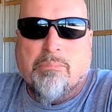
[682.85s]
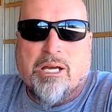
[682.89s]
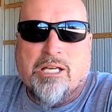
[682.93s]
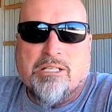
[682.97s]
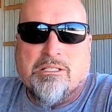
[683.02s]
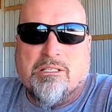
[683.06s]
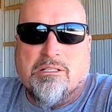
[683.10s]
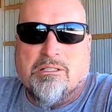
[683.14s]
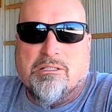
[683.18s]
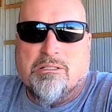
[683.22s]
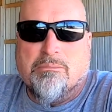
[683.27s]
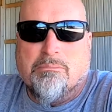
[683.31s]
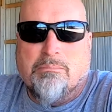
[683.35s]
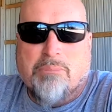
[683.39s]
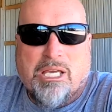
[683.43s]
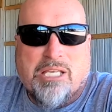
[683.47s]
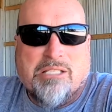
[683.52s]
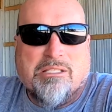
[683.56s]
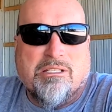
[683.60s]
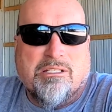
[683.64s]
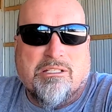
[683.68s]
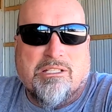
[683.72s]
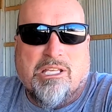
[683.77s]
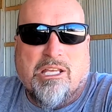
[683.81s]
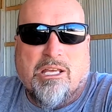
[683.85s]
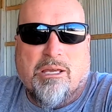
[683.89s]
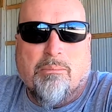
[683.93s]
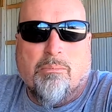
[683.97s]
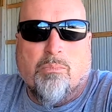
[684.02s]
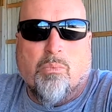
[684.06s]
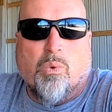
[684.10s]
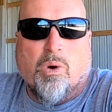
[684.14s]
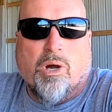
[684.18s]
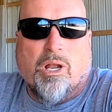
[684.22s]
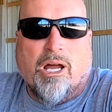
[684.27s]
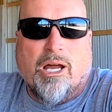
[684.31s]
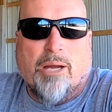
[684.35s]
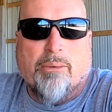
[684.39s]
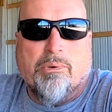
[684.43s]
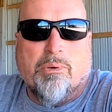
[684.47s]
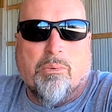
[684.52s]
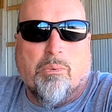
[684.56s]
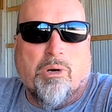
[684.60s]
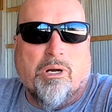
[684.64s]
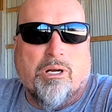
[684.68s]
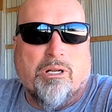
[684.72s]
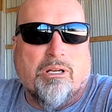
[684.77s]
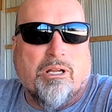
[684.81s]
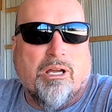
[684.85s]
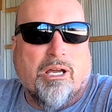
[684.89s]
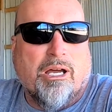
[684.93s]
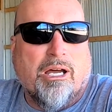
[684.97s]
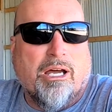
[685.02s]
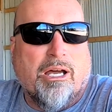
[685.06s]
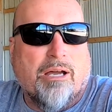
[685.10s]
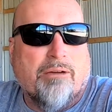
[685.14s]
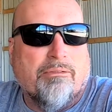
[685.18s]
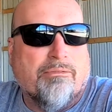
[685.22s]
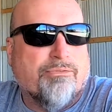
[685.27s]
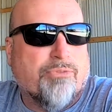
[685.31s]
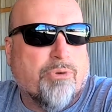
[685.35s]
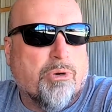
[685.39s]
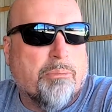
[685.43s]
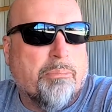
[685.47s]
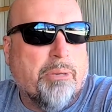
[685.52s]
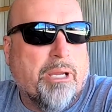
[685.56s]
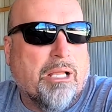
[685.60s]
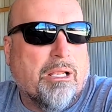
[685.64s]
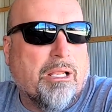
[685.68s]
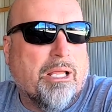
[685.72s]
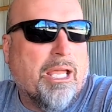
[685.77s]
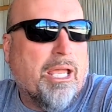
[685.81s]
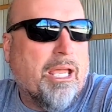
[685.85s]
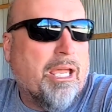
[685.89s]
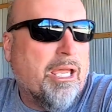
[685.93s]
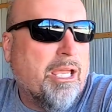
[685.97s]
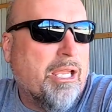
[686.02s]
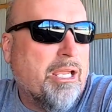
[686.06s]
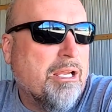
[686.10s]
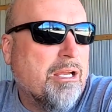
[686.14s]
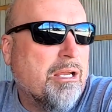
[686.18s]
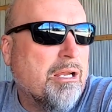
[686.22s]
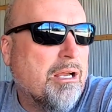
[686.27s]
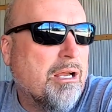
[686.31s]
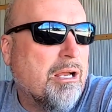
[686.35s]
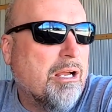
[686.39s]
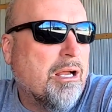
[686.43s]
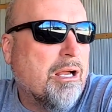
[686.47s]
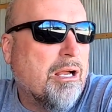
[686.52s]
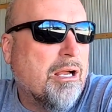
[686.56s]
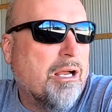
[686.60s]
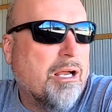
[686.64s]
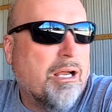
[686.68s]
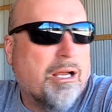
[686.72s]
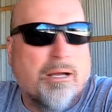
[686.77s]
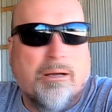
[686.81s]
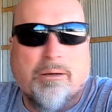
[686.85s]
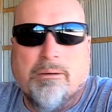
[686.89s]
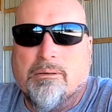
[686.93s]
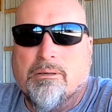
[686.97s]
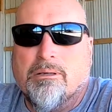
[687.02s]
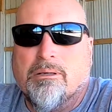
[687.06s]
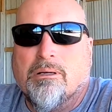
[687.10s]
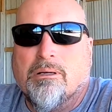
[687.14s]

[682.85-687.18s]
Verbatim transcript: I messaged him what I would want uh, for a bale of hay. Uh,